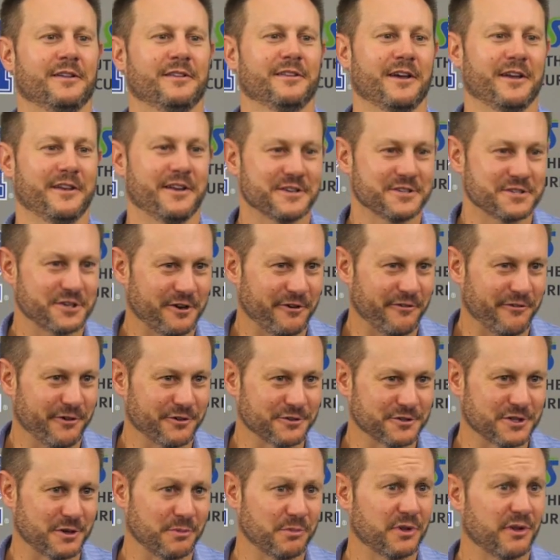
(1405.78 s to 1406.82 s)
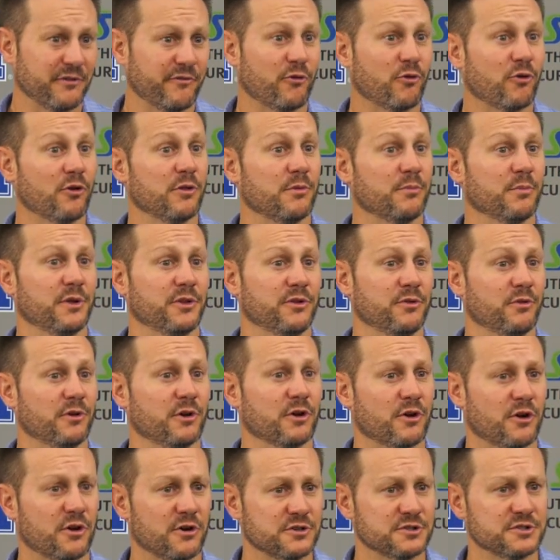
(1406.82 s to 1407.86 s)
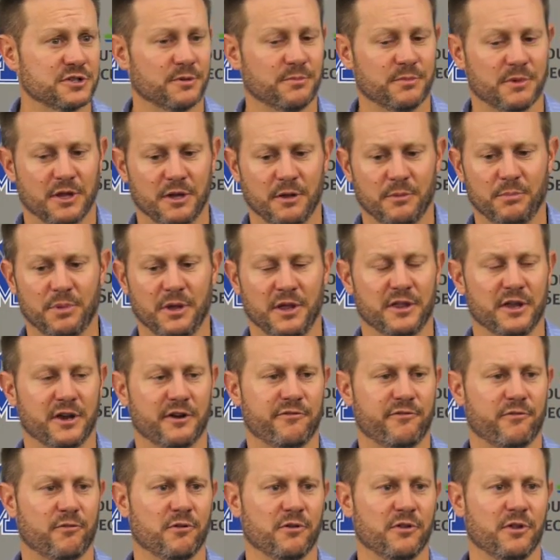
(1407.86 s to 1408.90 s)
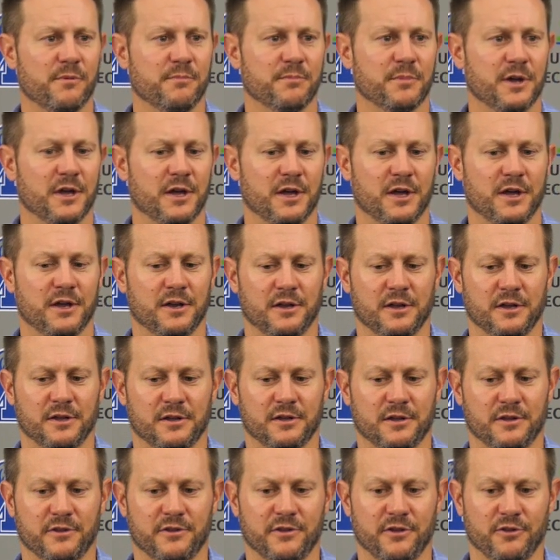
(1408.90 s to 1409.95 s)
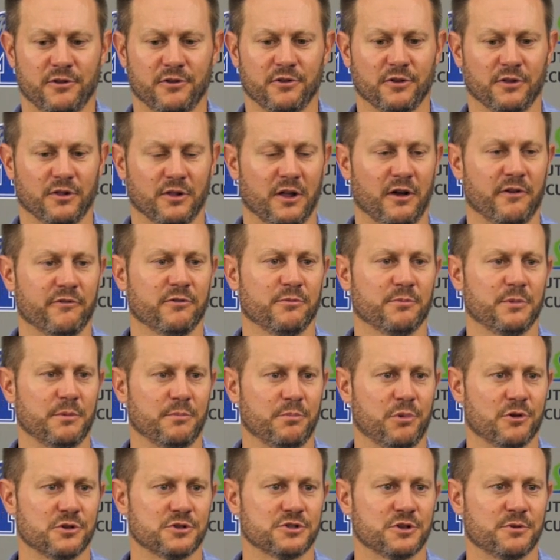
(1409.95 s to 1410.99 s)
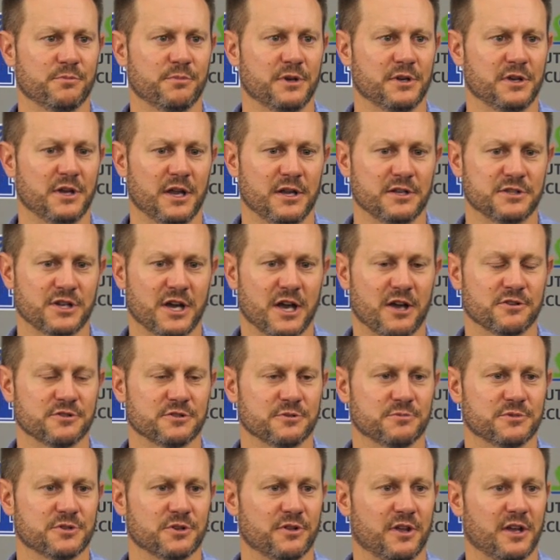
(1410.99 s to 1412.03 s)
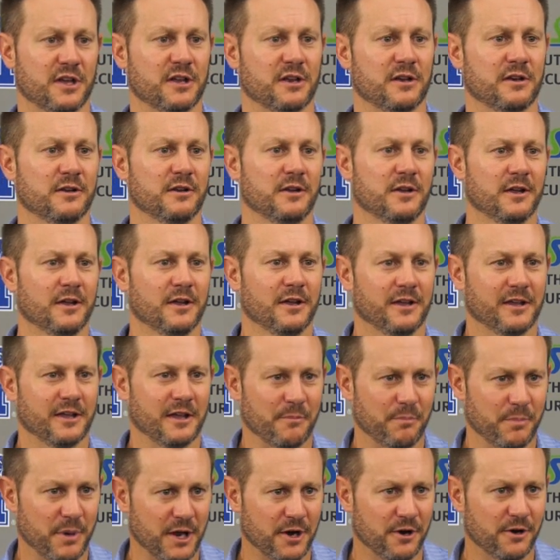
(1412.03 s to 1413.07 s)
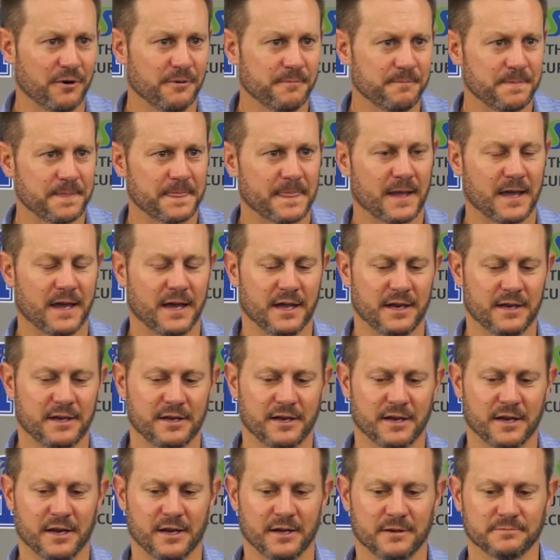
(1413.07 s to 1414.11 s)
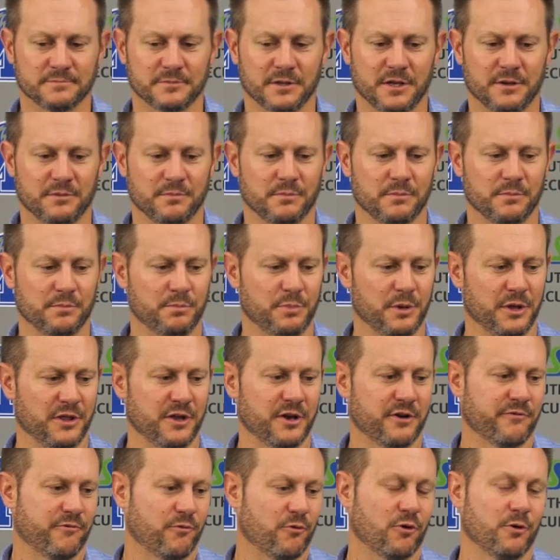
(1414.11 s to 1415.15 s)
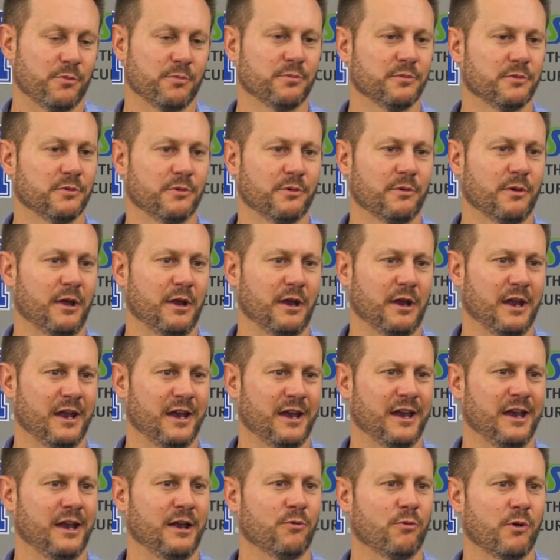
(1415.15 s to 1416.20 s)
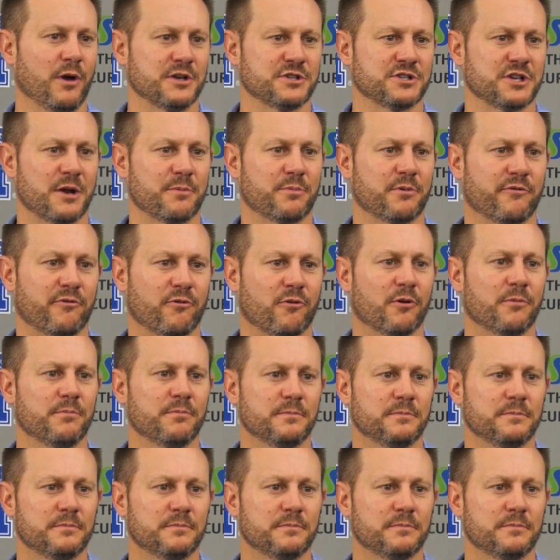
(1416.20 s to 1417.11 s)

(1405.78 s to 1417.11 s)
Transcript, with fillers: not necessarily feel sympathy for them, but to encourage them and be there for them uh, and continue to love them and push them and, and challenge them so they can get better and um, and be there for them in, in, any way, shape, or form.